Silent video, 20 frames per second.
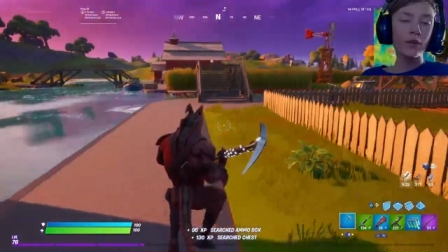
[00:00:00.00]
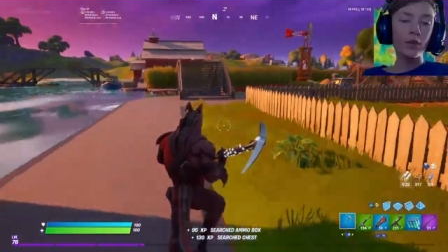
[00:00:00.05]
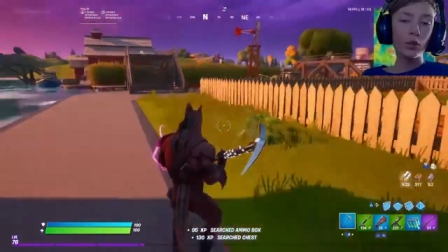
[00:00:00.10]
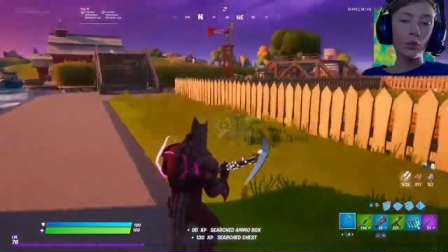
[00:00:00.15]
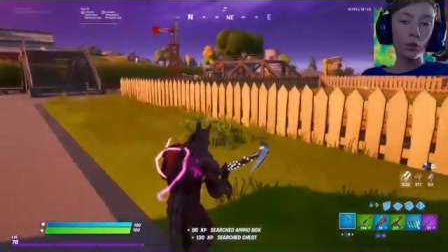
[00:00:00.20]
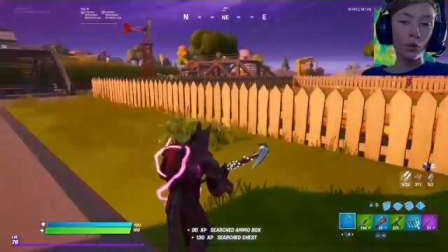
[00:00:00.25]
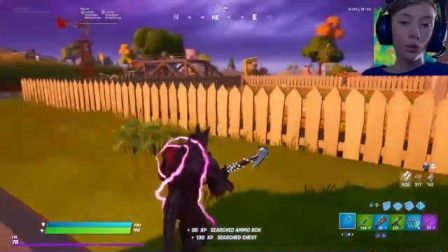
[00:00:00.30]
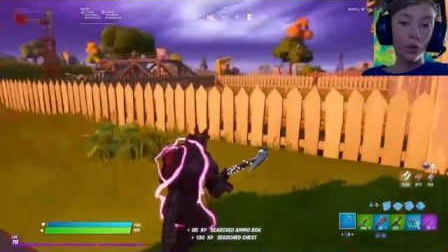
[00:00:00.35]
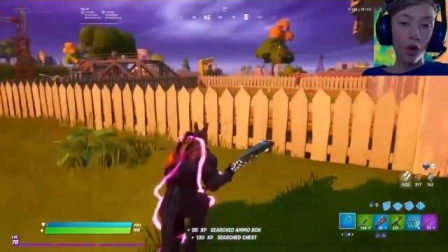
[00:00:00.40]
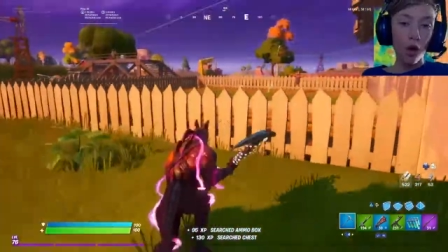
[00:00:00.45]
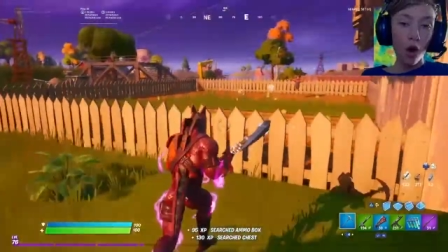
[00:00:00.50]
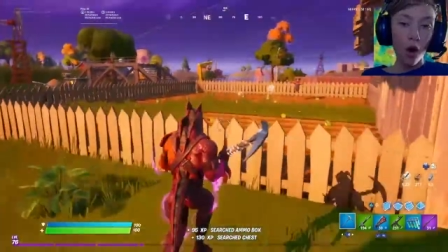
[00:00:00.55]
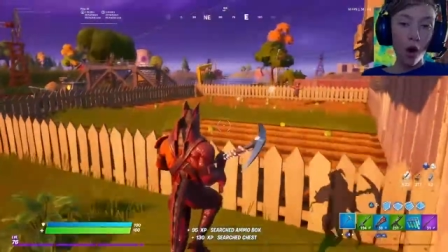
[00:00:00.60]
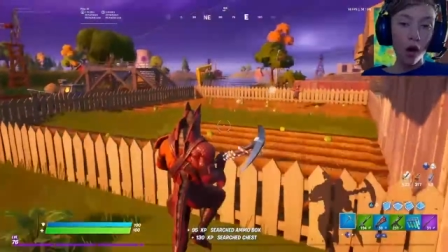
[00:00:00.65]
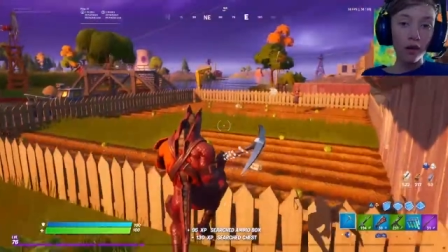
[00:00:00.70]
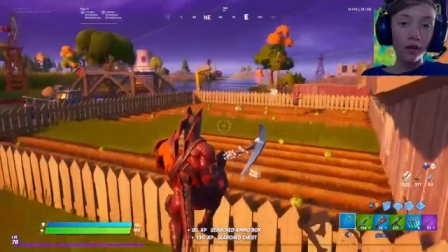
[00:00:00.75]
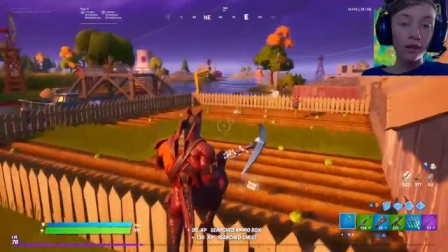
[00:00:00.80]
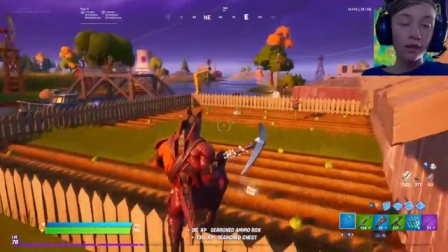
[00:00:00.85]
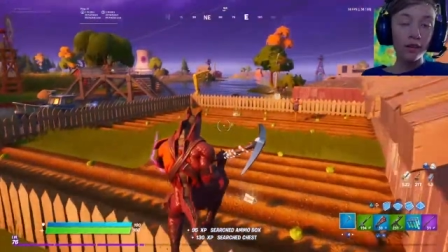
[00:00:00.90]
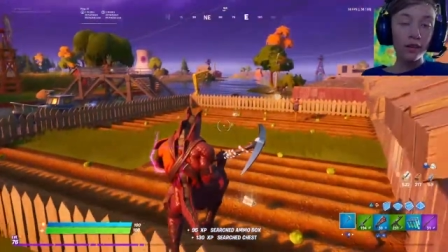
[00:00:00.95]
too
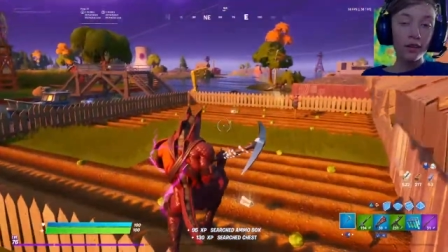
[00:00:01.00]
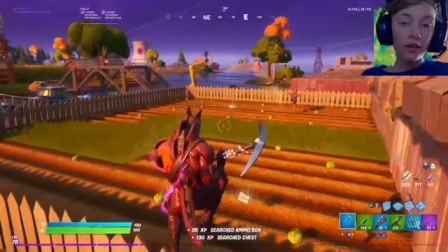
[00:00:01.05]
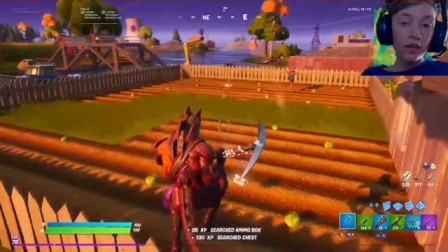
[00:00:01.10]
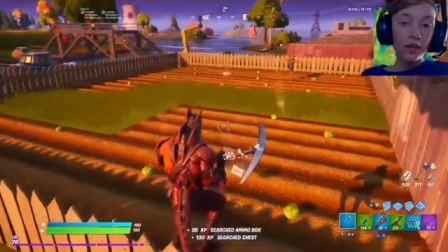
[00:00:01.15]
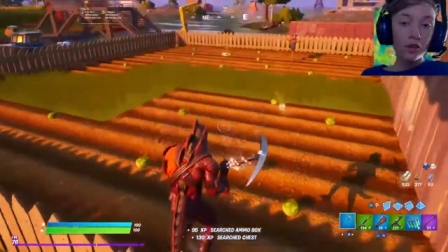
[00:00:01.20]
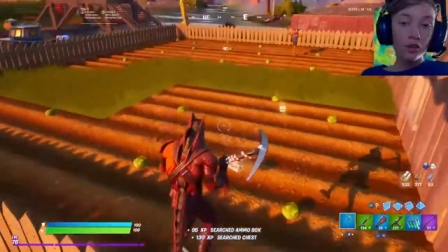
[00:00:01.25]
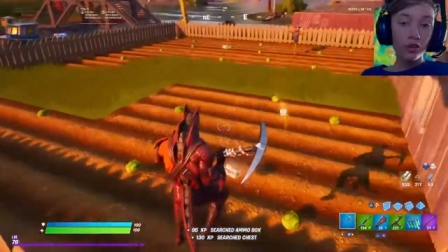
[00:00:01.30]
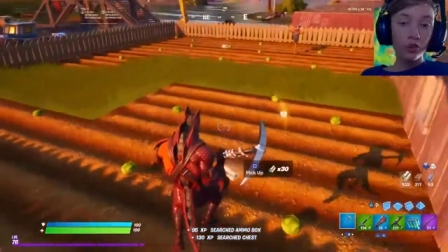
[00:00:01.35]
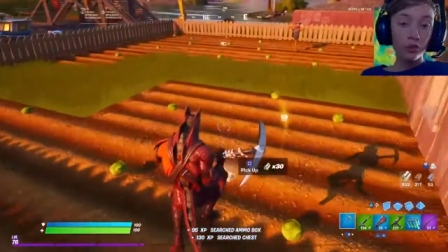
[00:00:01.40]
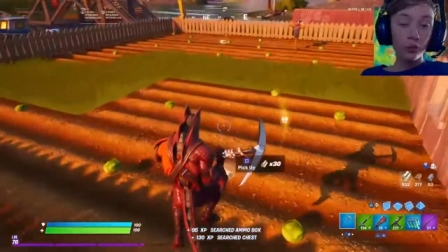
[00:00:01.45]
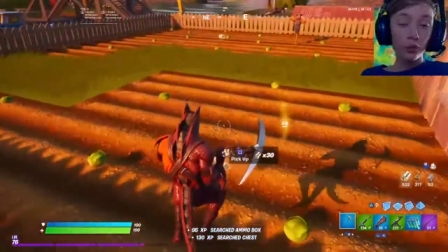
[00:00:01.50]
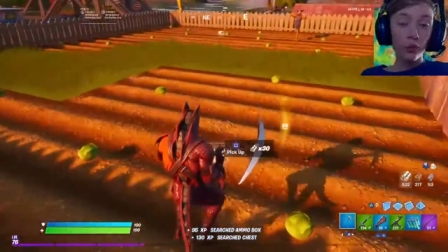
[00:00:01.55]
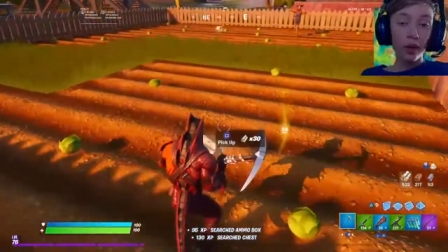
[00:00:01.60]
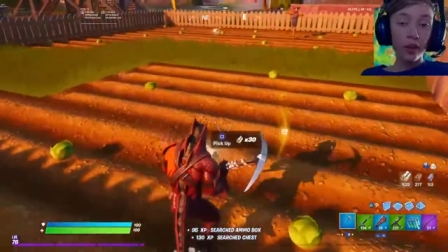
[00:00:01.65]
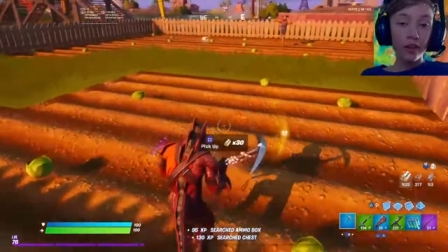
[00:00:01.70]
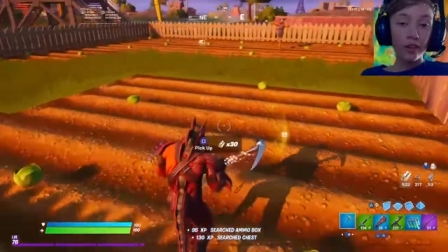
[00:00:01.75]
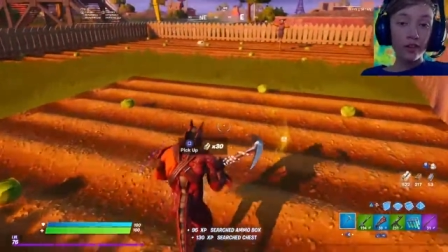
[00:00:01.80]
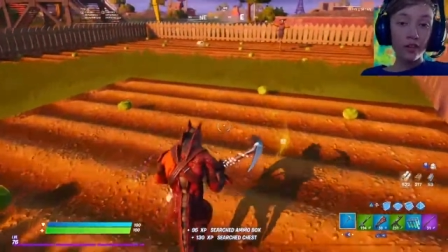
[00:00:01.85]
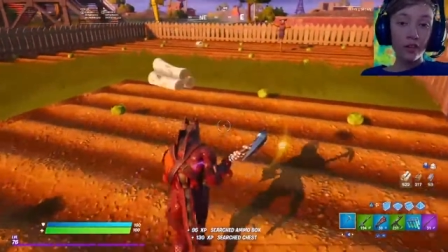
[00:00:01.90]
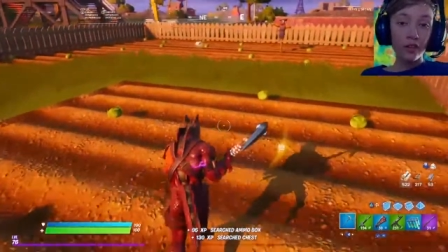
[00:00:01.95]
long to
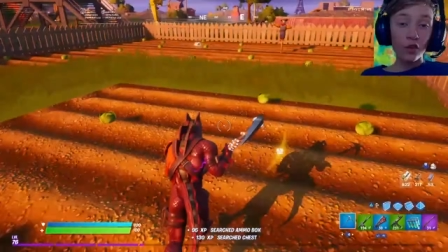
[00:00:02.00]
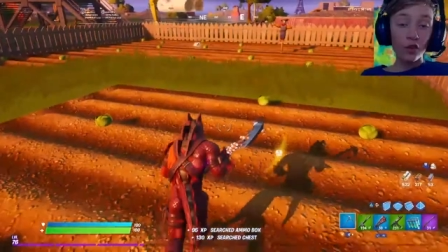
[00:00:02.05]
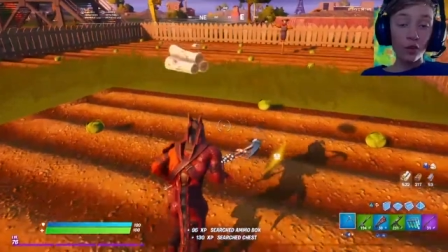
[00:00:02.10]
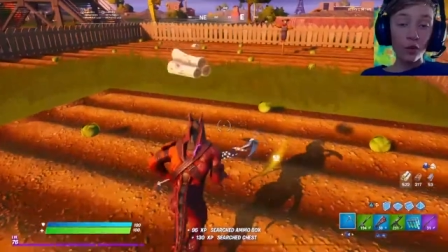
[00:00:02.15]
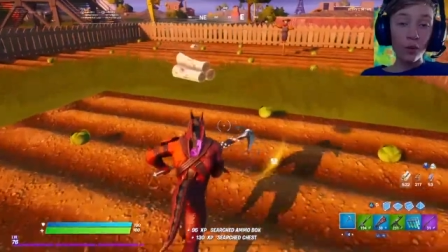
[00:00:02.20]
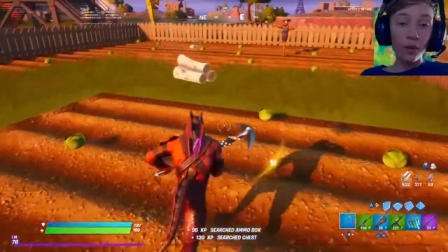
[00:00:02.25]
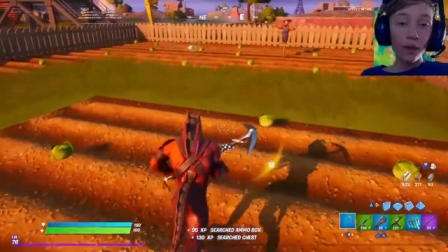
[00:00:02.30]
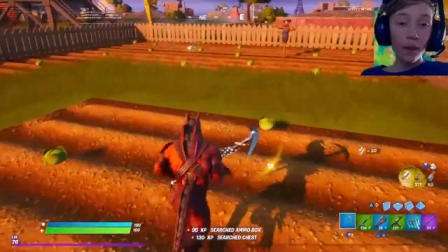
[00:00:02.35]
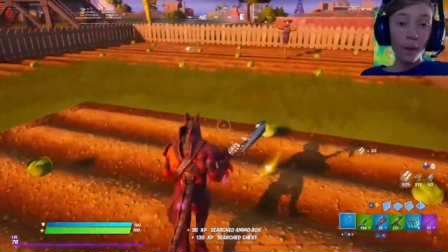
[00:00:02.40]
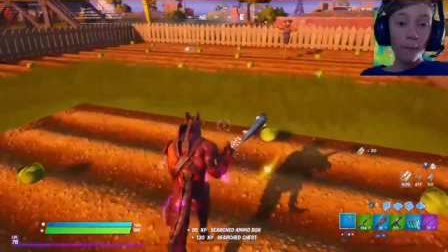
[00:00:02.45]
honestly do.